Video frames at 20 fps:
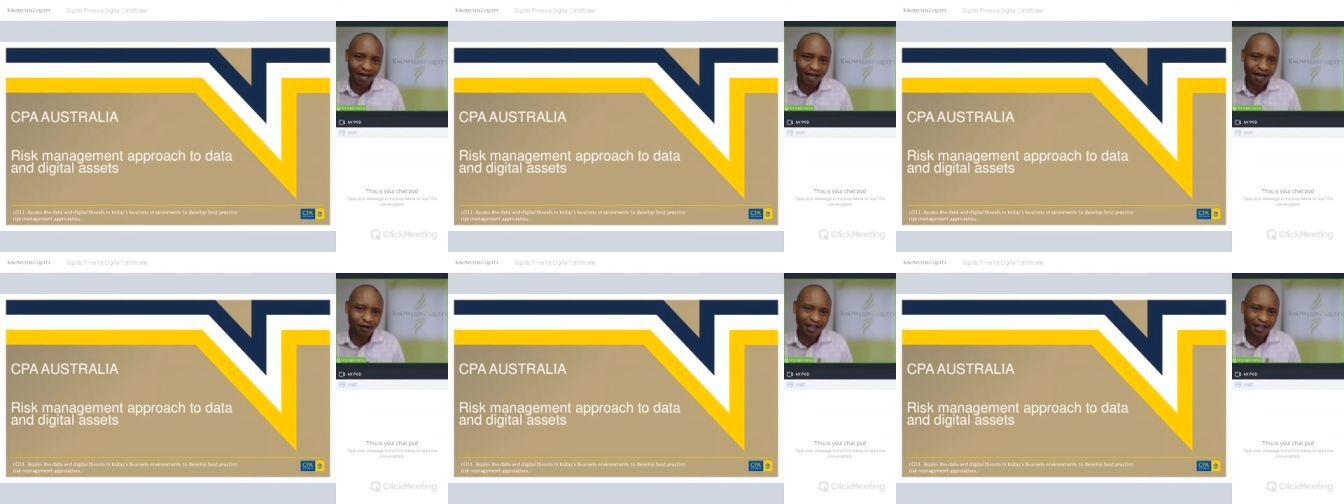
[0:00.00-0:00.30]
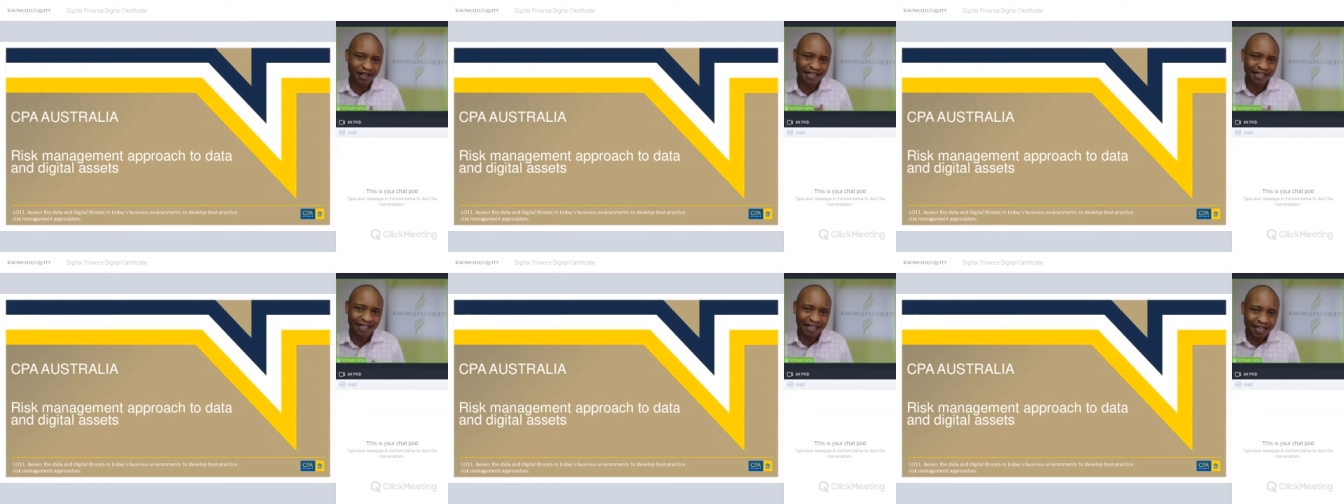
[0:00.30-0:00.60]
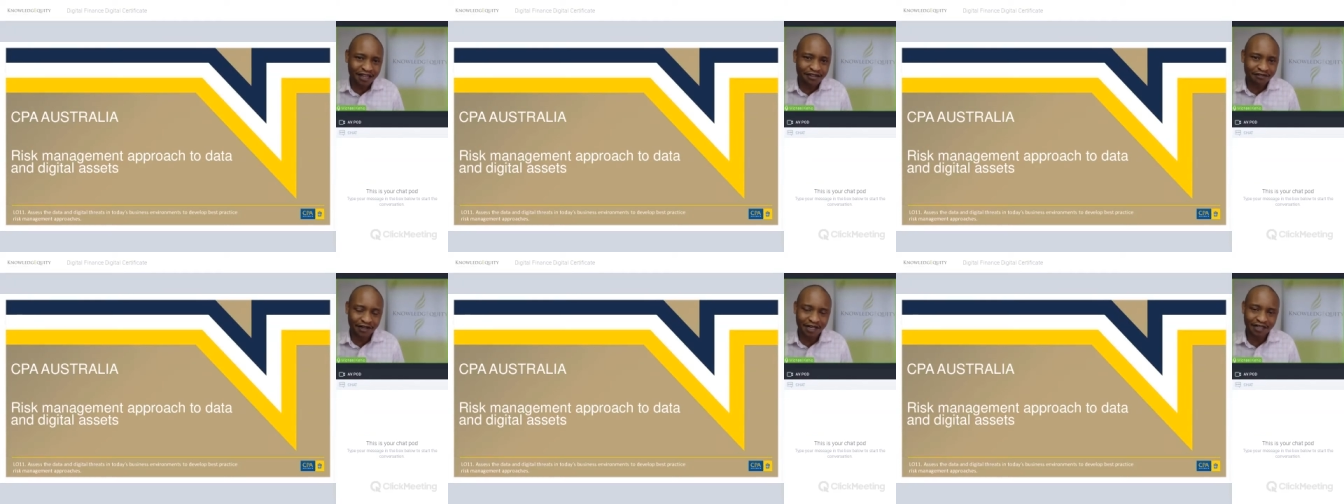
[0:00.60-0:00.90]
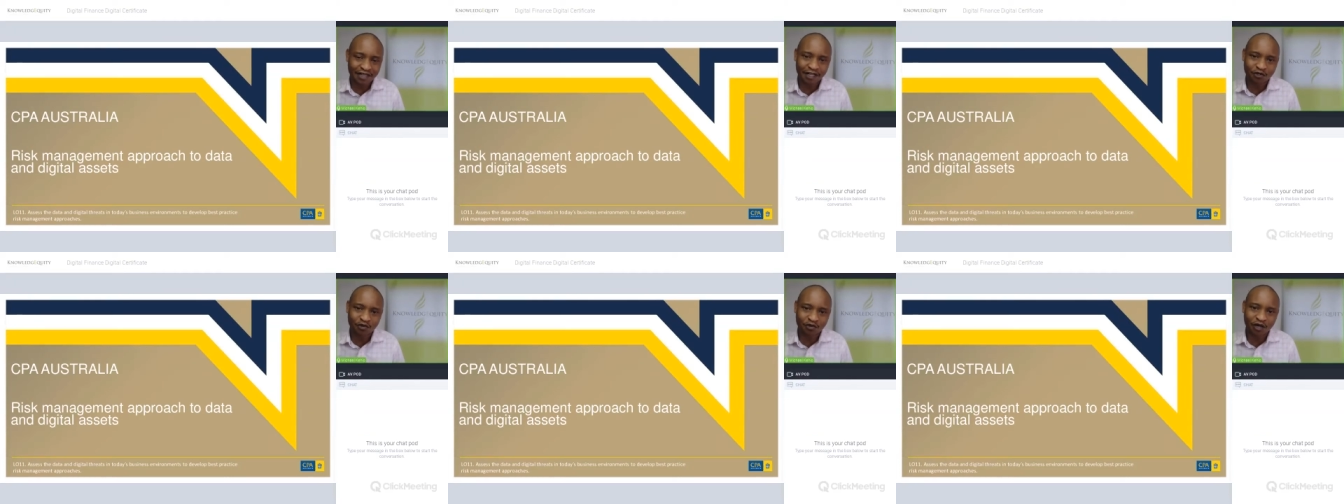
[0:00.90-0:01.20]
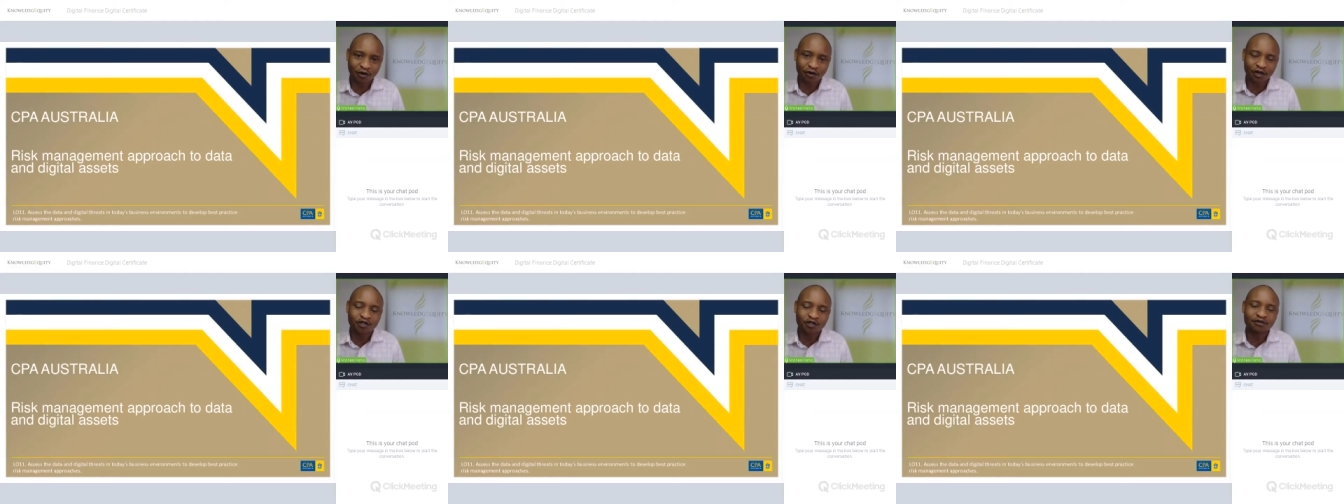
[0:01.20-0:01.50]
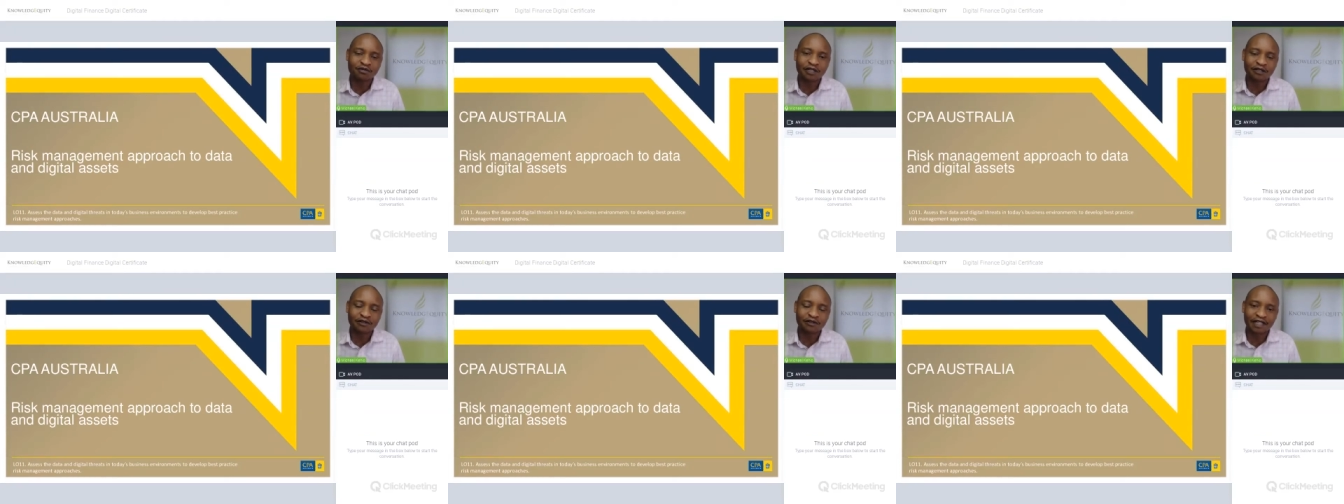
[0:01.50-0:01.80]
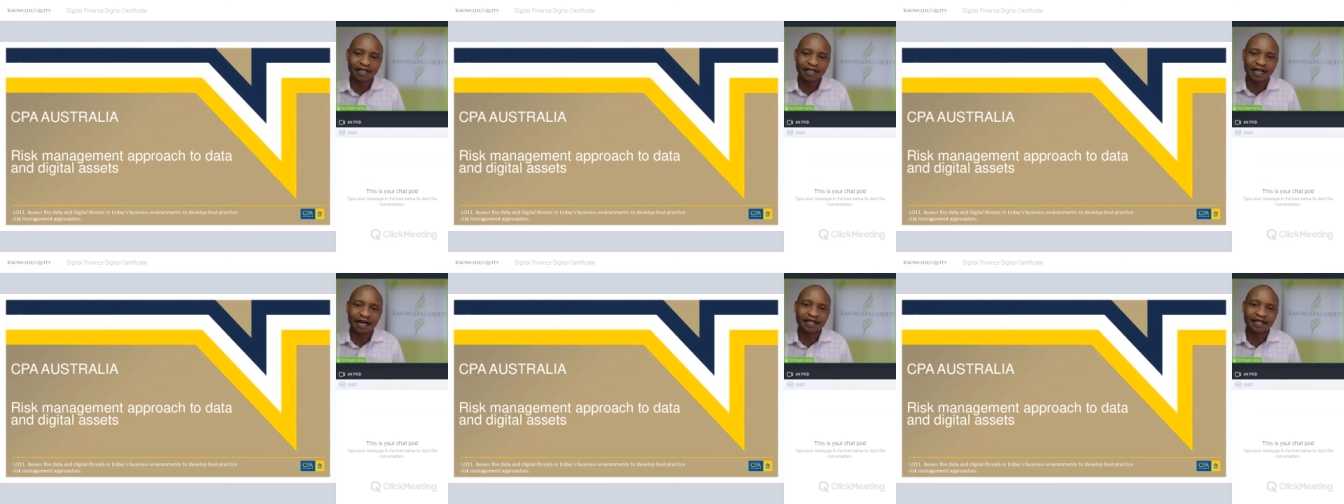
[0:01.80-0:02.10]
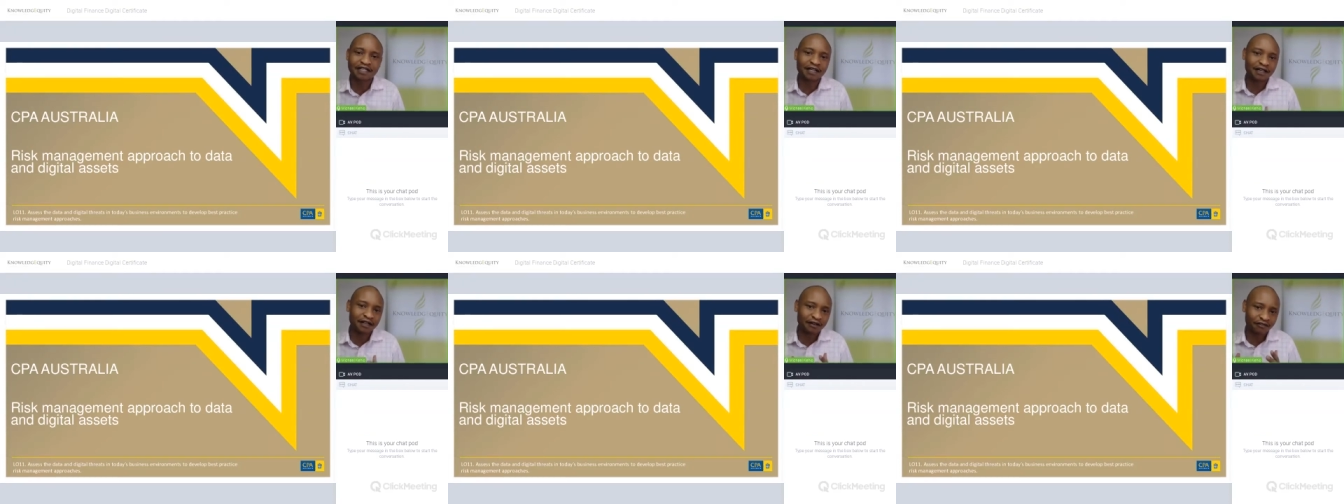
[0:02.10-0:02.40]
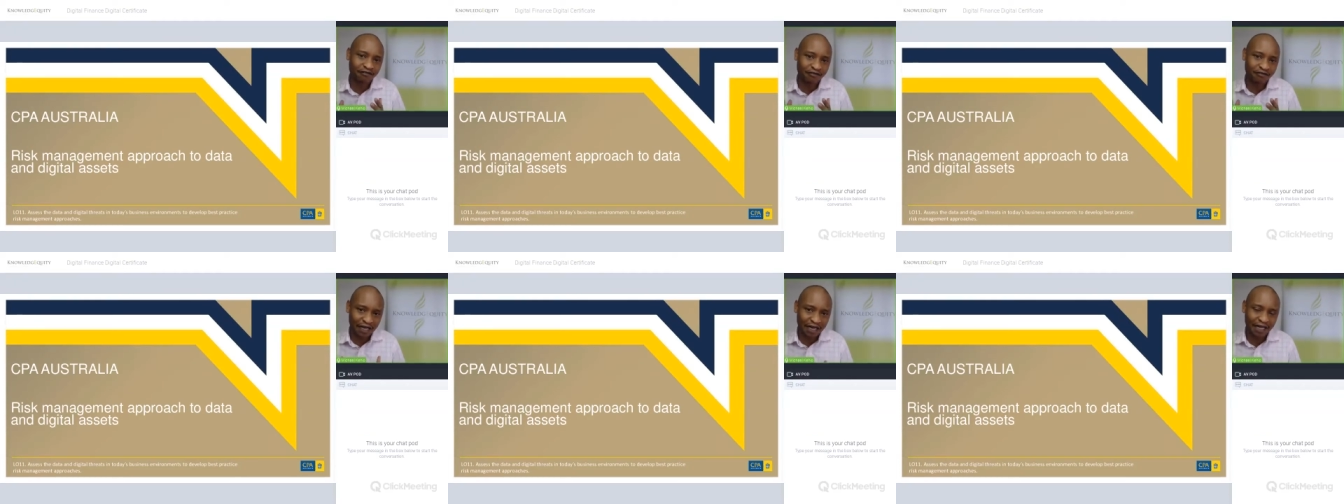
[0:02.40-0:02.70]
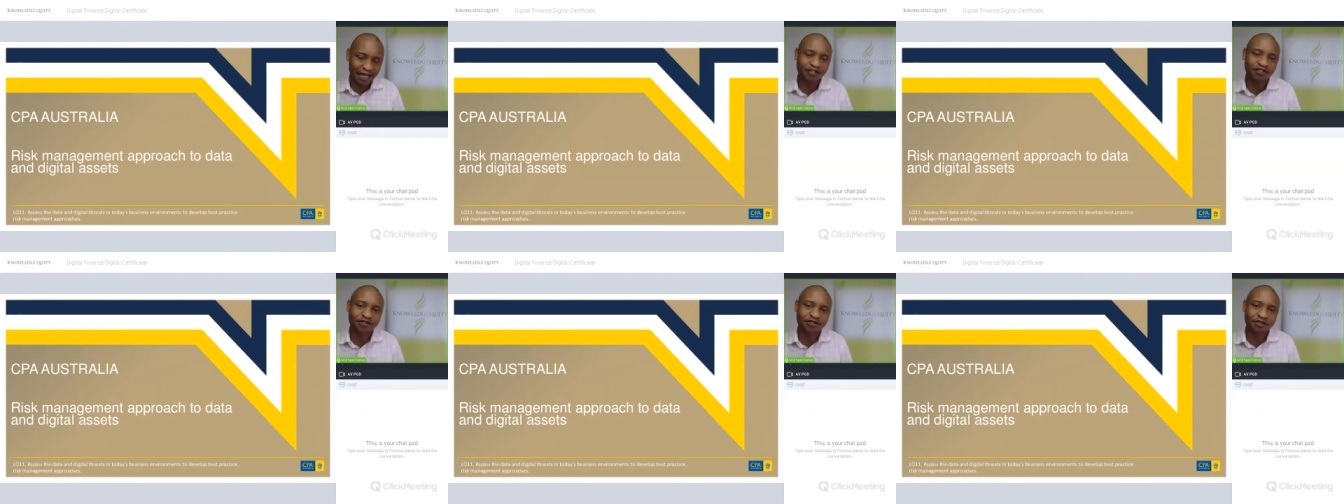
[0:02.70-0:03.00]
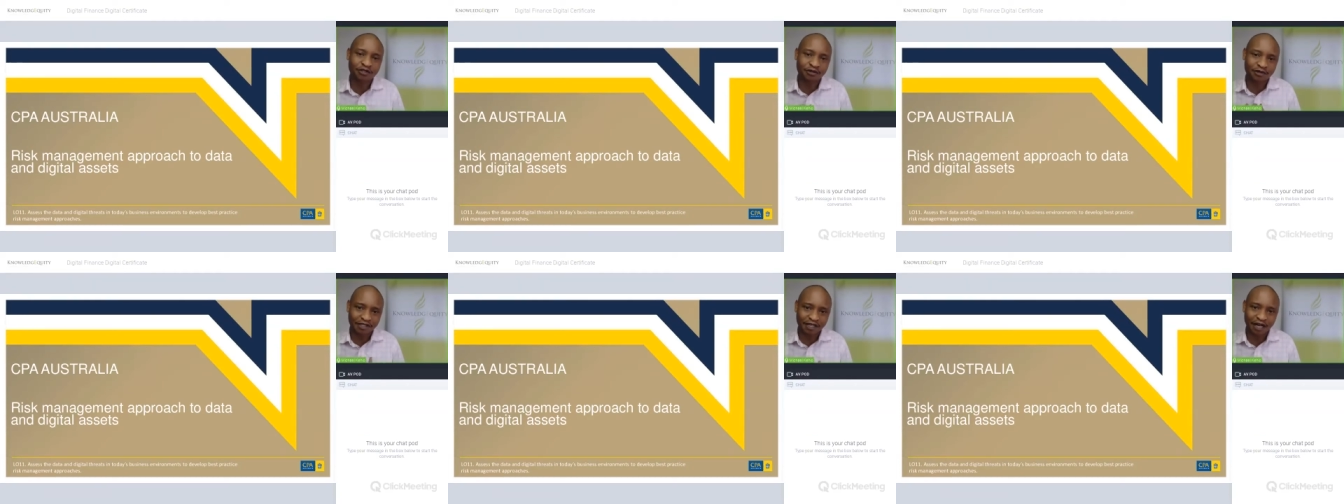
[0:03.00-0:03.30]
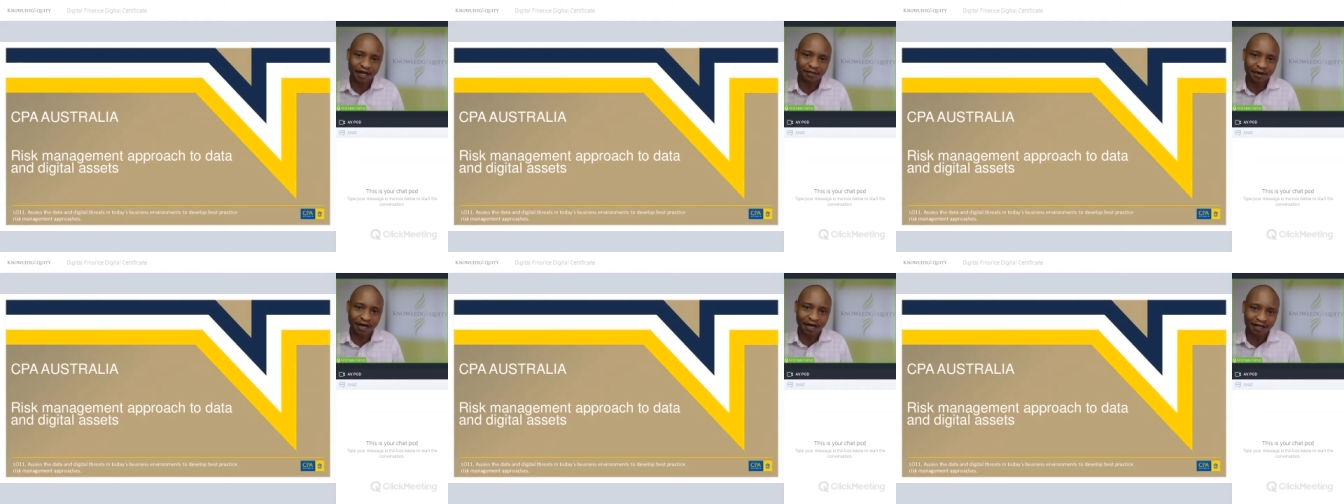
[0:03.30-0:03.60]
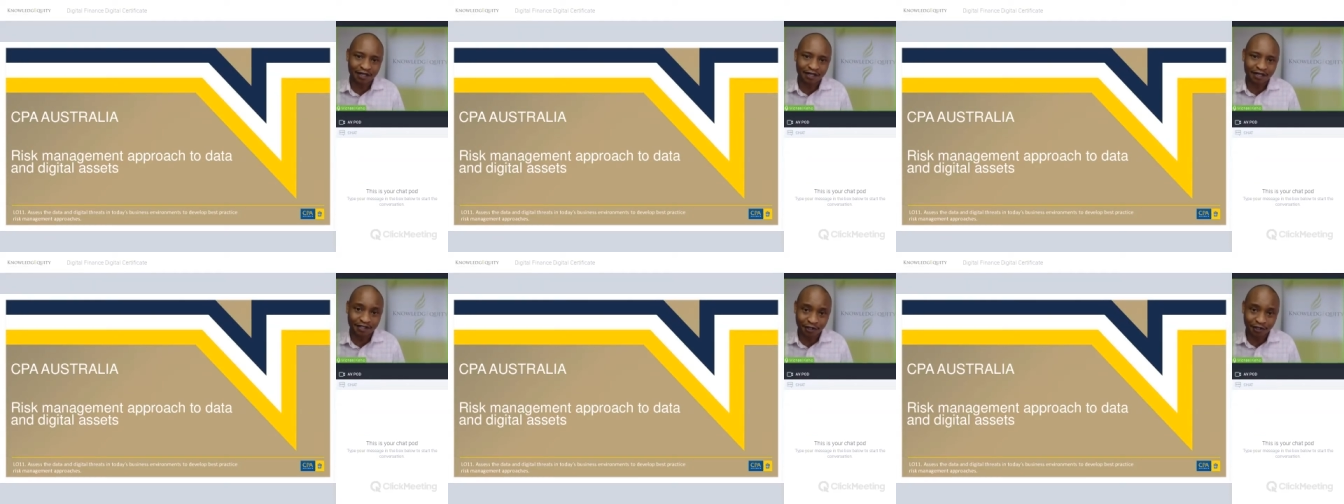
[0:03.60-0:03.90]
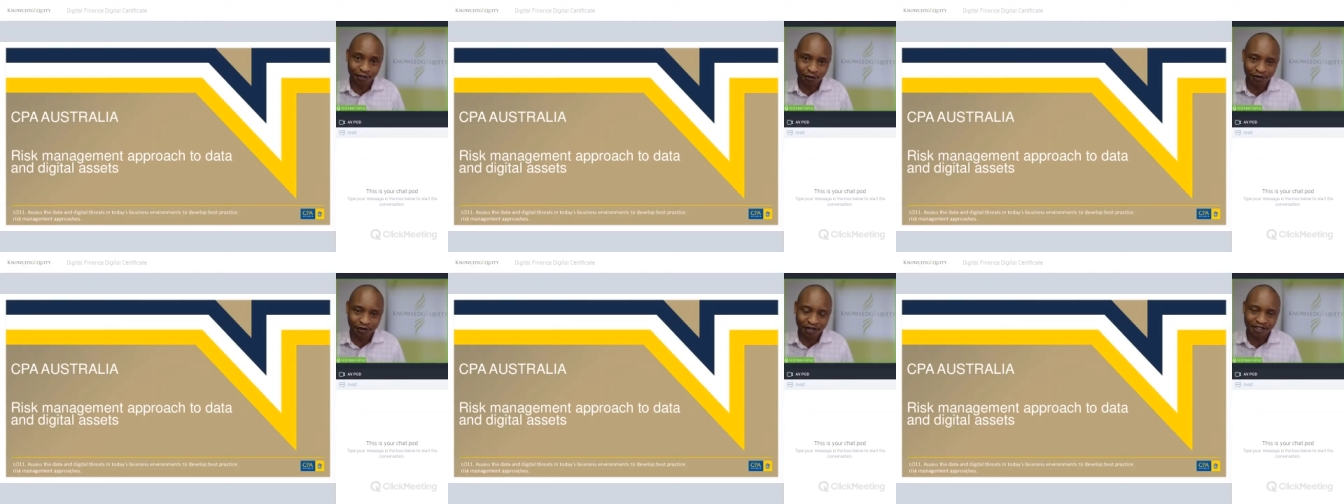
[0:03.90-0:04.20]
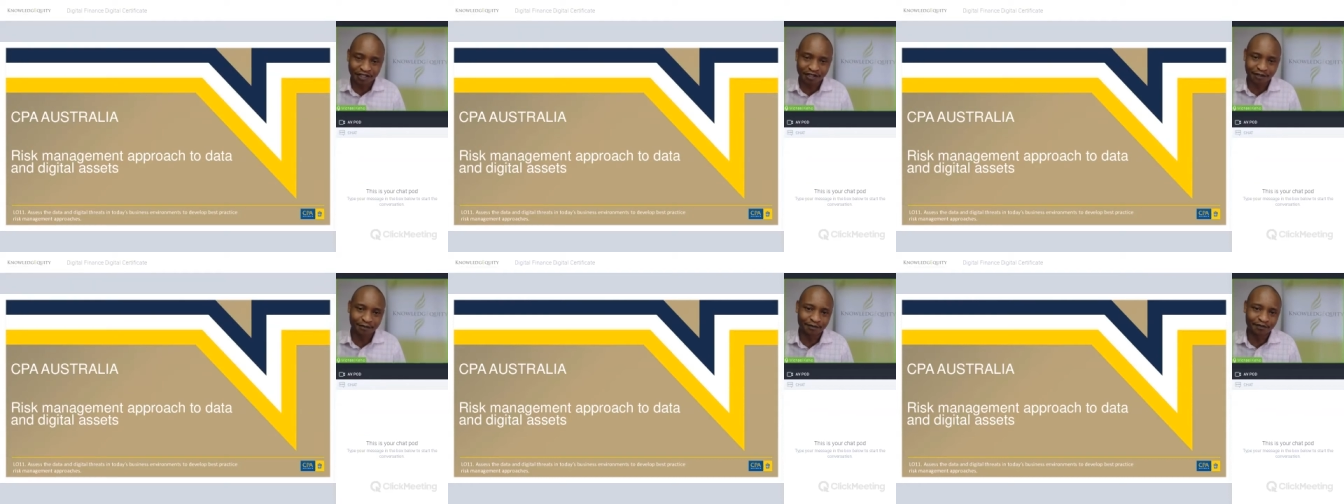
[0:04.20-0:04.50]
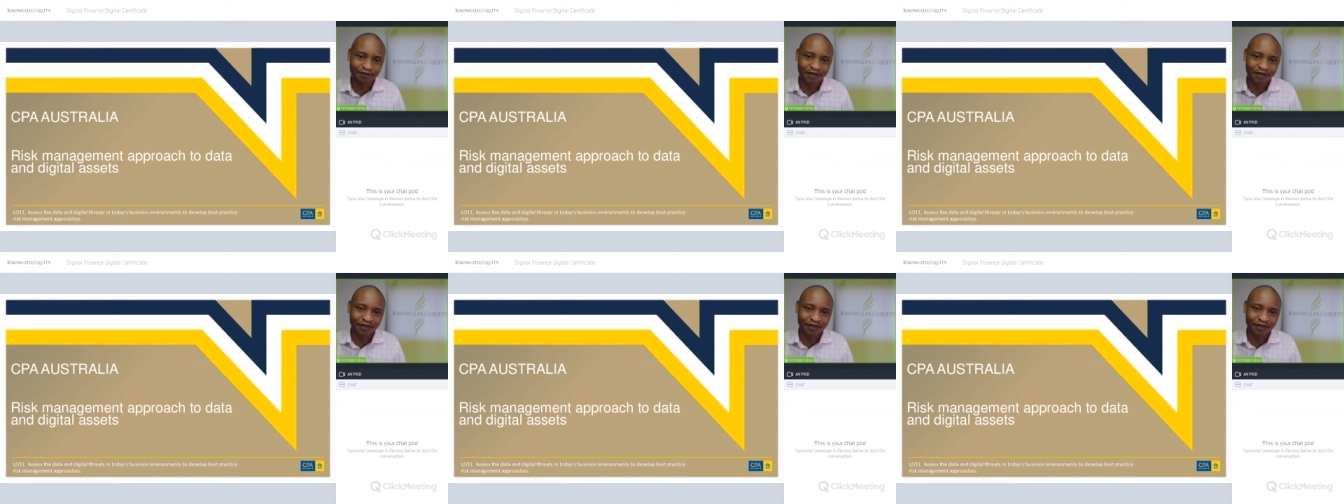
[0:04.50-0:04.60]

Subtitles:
Now, the key threat that we are going to be looking at relates to cyber security.